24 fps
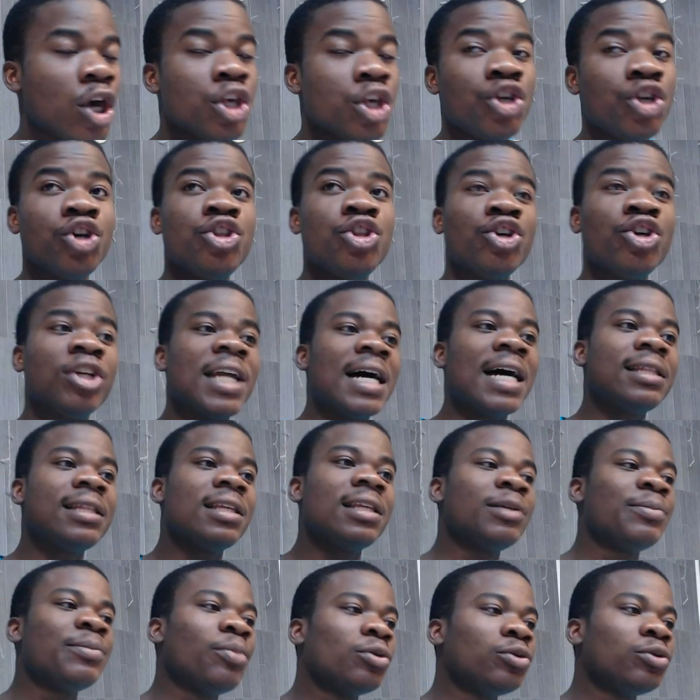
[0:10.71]
You know, the other day,
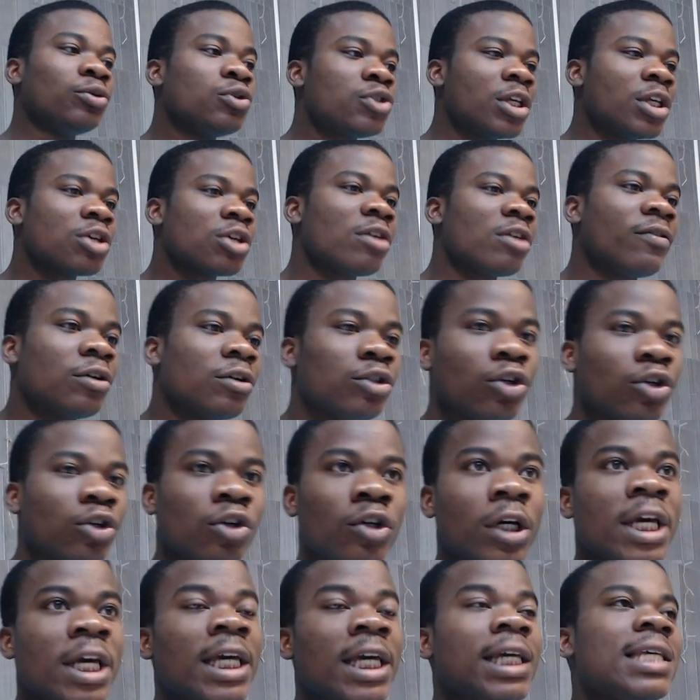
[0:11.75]
the Borno State governor,
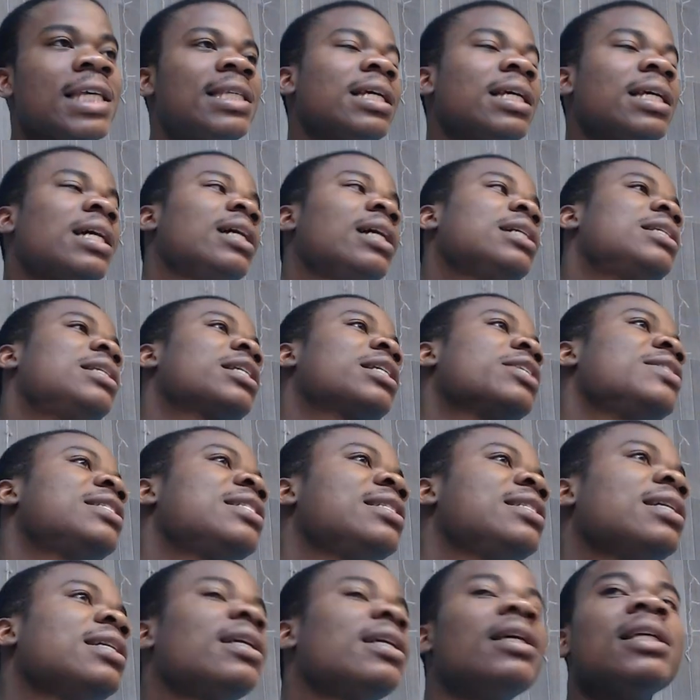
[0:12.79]
he said, oh, security
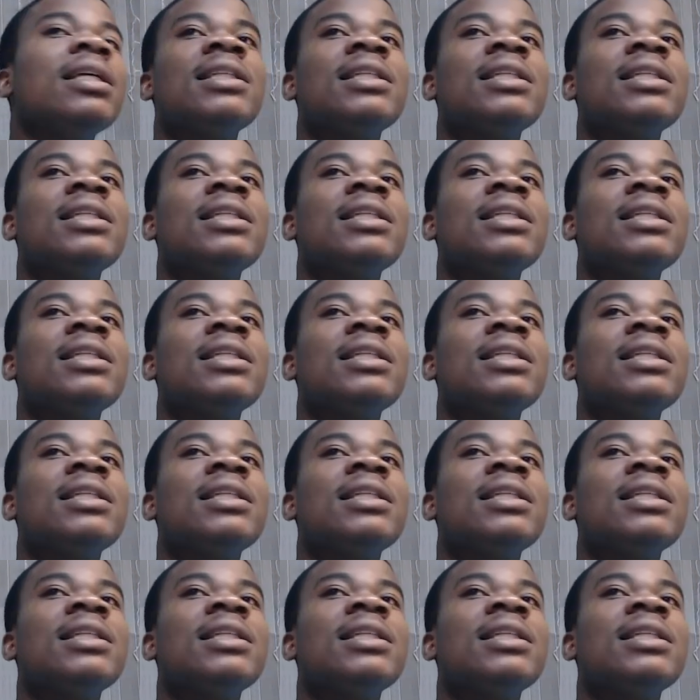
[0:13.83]
day.